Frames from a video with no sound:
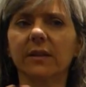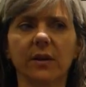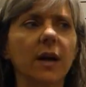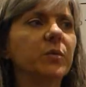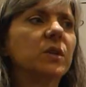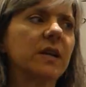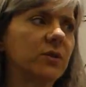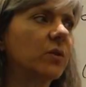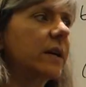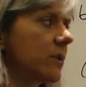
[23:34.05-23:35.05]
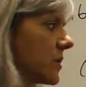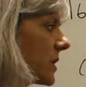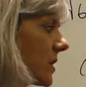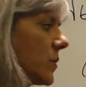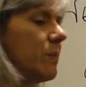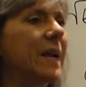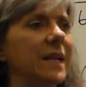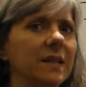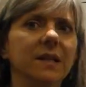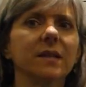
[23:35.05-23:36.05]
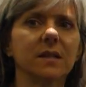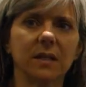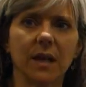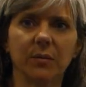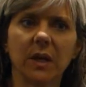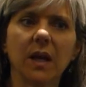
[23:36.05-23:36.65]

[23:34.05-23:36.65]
There are computational errors that can be made in this step.